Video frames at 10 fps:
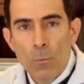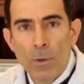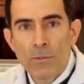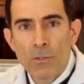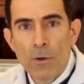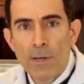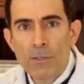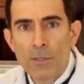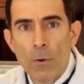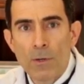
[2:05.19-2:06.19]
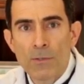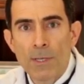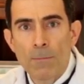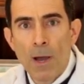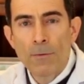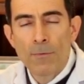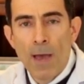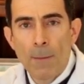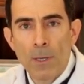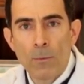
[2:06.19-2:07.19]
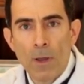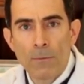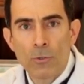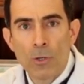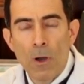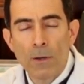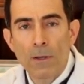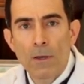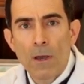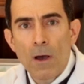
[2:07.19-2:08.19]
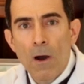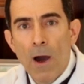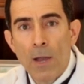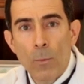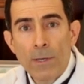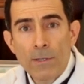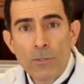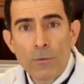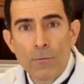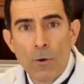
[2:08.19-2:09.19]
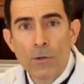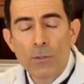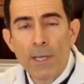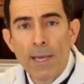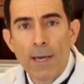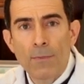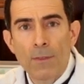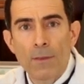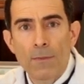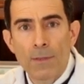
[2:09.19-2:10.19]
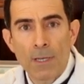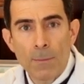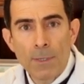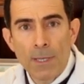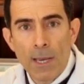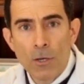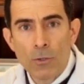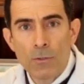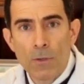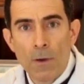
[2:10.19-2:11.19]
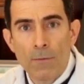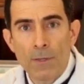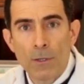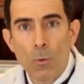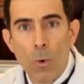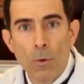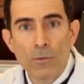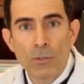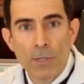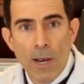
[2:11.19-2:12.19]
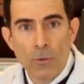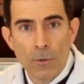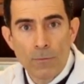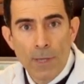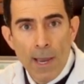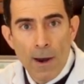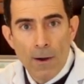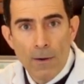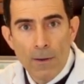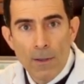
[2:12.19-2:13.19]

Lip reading: When serious illness hit my family when I was young, I witnessed firsthand the limitations of the, quote, standard of care,